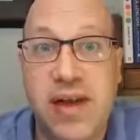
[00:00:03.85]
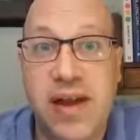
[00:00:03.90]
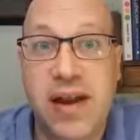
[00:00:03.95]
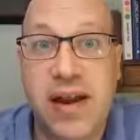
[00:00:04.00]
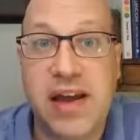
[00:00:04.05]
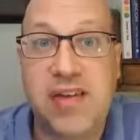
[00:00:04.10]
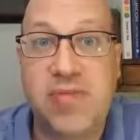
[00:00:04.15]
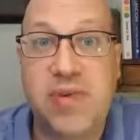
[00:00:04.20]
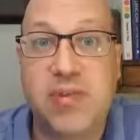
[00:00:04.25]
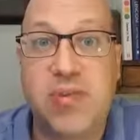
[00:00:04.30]
and
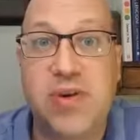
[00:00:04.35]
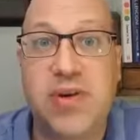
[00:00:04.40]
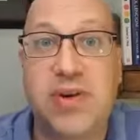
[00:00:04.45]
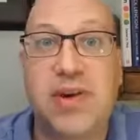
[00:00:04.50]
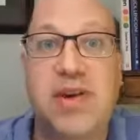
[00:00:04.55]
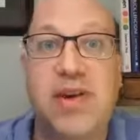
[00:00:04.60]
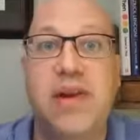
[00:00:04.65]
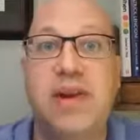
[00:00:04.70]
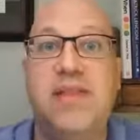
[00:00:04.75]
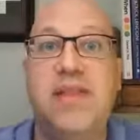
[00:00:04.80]
I've been
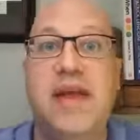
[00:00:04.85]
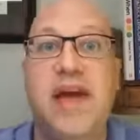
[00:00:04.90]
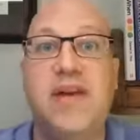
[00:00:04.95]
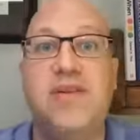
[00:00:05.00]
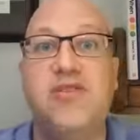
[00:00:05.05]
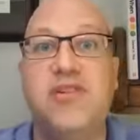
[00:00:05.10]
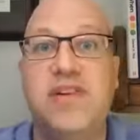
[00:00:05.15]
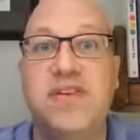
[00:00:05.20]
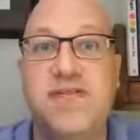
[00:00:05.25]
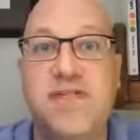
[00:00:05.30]
working in the
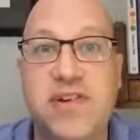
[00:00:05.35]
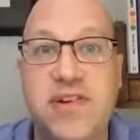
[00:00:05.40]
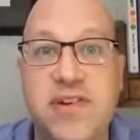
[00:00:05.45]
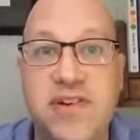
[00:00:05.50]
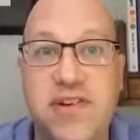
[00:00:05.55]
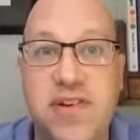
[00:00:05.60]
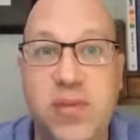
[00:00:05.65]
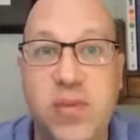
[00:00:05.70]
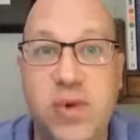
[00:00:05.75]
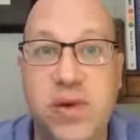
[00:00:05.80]
energy
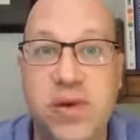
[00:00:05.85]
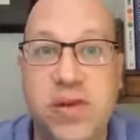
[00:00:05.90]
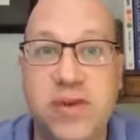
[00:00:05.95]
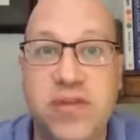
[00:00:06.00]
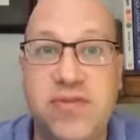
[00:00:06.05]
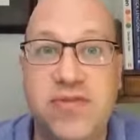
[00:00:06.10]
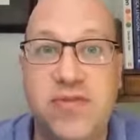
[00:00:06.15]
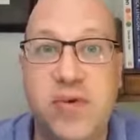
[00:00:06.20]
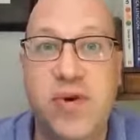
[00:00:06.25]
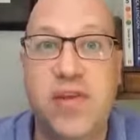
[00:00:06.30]
efficiency
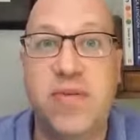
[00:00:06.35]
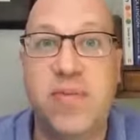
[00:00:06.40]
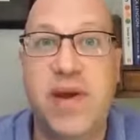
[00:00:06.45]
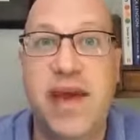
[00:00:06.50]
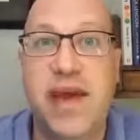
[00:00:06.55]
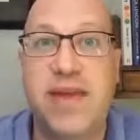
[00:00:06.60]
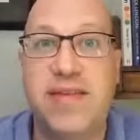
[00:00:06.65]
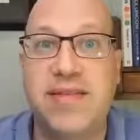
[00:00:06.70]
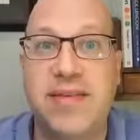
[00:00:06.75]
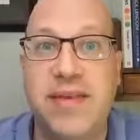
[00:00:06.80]
world for the
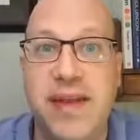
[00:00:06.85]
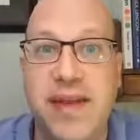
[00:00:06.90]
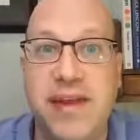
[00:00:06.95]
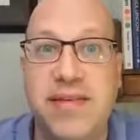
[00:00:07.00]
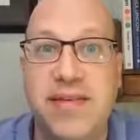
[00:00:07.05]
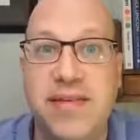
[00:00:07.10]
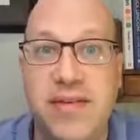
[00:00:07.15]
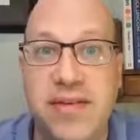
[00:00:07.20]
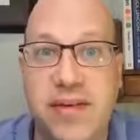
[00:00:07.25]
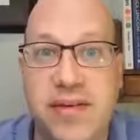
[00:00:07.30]
past
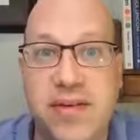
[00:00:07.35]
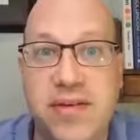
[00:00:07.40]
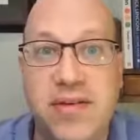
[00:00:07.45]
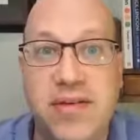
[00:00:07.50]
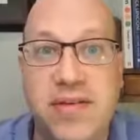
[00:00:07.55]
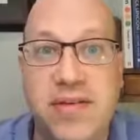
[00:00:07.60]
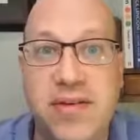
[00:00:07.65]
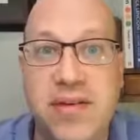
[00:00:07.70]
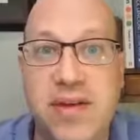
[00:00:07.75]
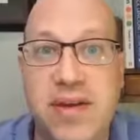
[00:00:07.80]
18
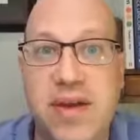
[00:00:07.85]
years.